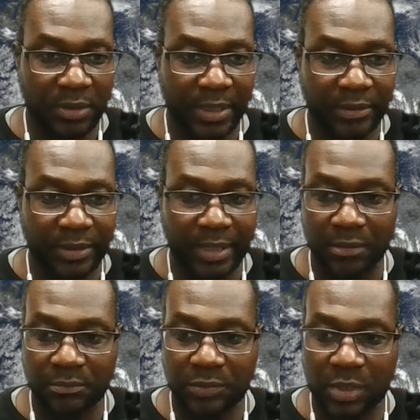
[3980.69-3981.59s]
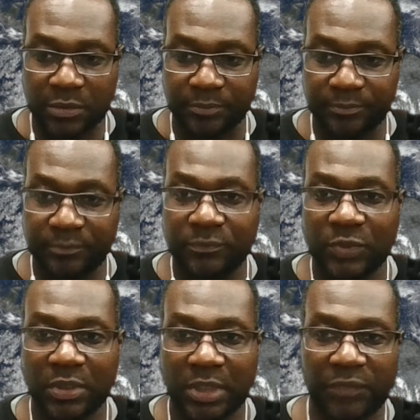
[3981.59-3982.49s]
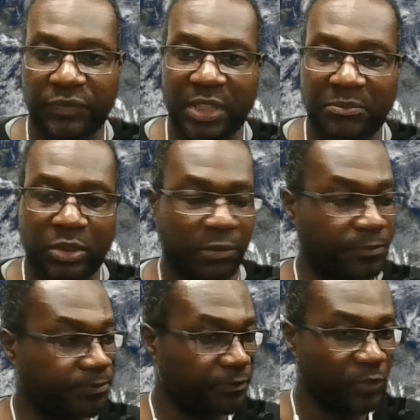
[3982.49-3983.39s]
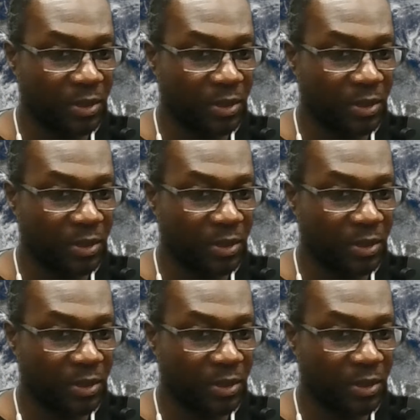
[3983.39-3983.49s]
Like that. Awesome. Thank you for letting me know.